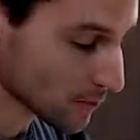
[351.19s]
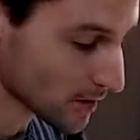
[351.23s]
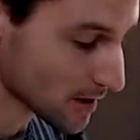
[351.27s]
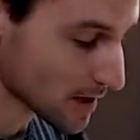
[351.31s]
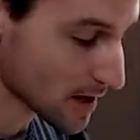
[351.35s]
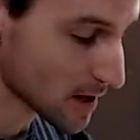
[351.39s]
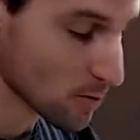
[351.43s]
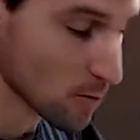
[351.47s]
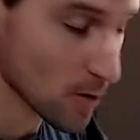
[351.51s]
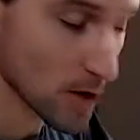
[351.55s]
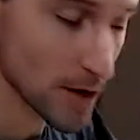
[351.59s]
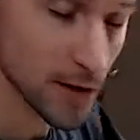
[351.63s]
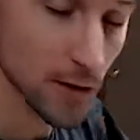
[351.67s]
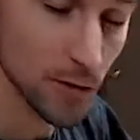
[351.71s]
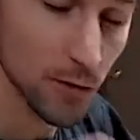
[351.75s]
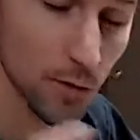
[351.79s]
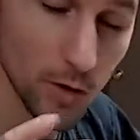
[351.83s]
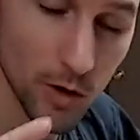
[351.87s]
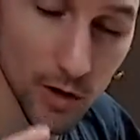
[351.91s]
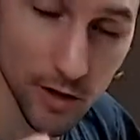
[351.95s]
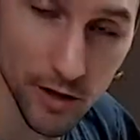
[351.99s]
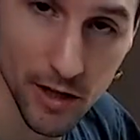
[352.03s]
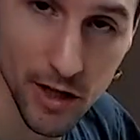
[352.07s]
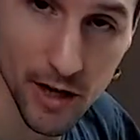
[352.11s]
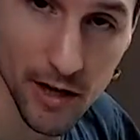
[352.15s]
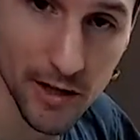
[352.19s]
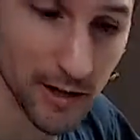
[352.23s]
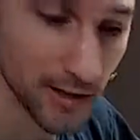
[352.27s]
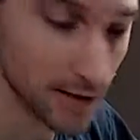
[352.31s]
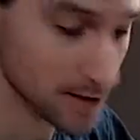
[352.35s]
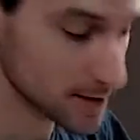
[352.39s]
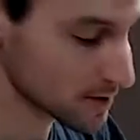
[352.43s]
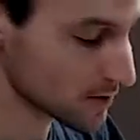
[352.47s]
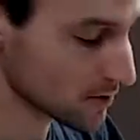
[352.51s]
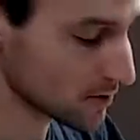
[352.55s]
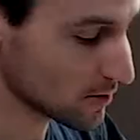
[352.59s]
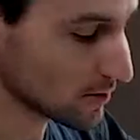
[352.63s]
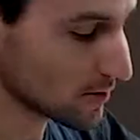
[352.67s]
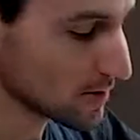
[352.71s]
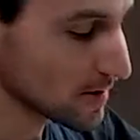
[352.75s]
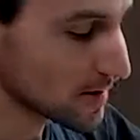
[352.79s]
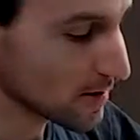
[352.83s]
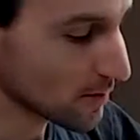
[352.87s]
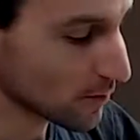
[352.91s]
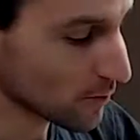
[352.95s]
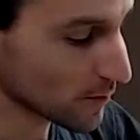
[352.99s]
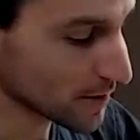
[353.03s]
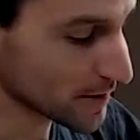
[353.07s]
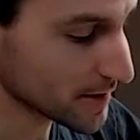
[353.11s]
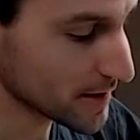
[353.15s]
where I want to work on it. So
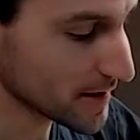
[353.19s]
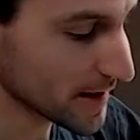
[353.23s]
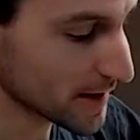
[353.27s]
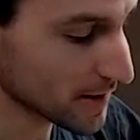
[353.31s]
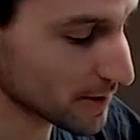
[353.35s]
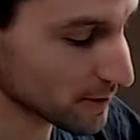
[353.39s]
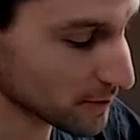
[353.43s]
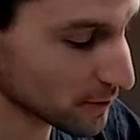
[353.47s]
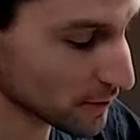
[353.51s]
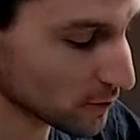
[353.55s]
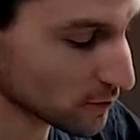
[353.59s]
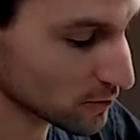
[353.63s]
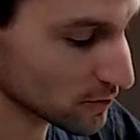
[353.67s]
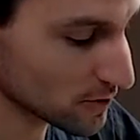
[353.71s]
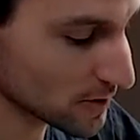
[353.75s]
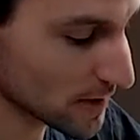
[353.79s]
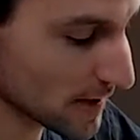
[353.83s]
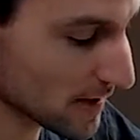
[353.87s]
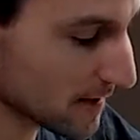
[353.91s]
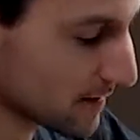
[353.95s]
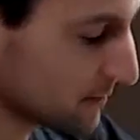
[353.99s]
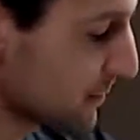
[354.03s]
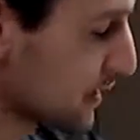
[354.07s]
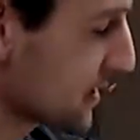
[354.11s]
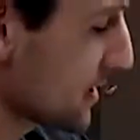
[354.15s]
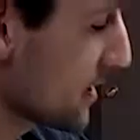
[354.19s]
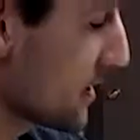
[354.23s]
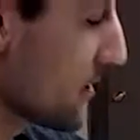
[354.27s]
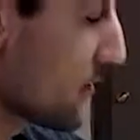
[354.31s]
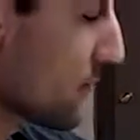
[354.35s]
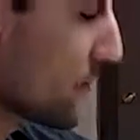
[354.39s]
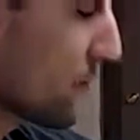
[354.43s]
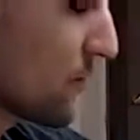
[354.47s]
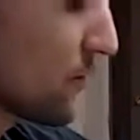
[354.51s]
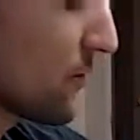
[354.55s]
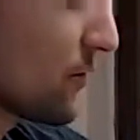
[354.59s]
where the airflows get, because